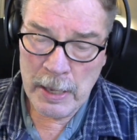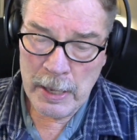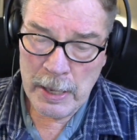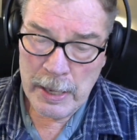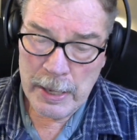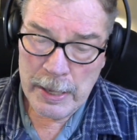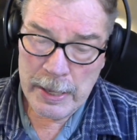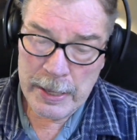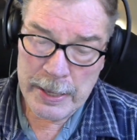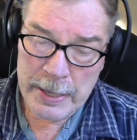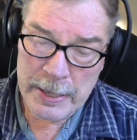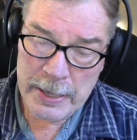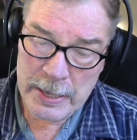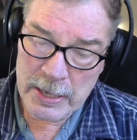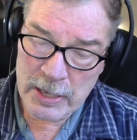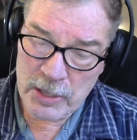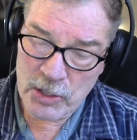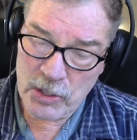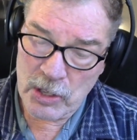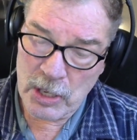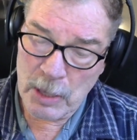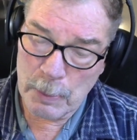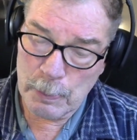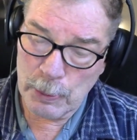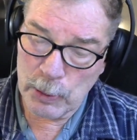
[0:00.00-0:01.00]
He has
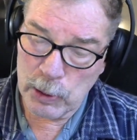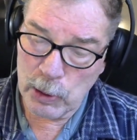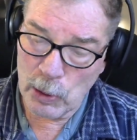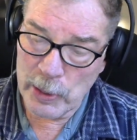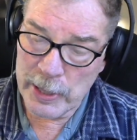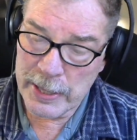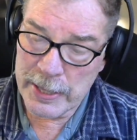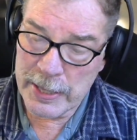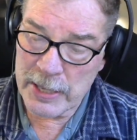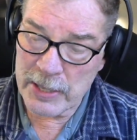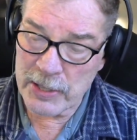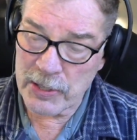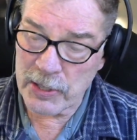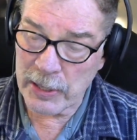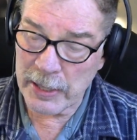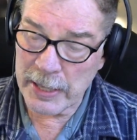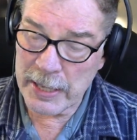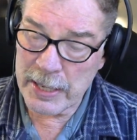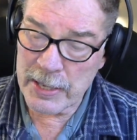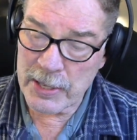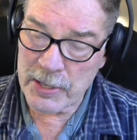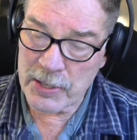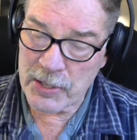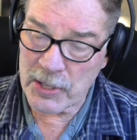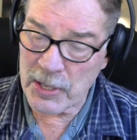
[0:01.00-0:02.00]
deployed his
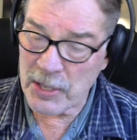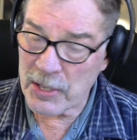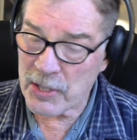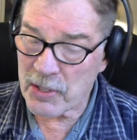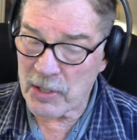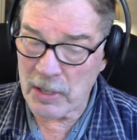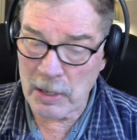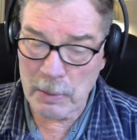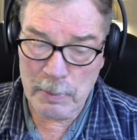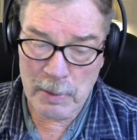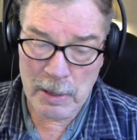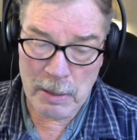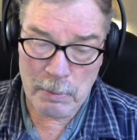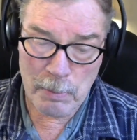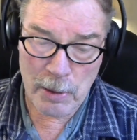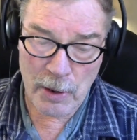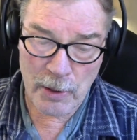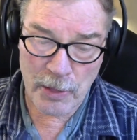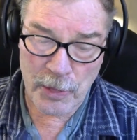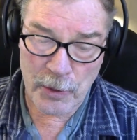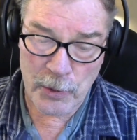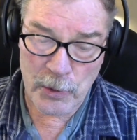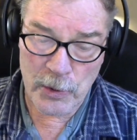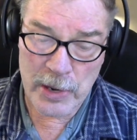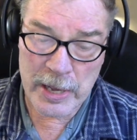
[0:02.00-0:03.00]
latest system, number
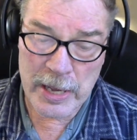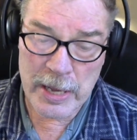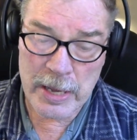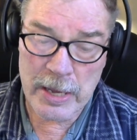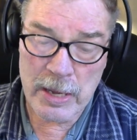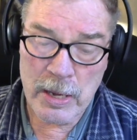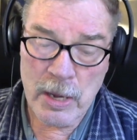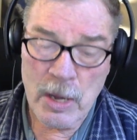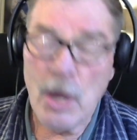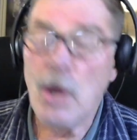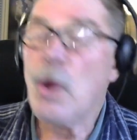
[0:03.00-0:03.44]
3,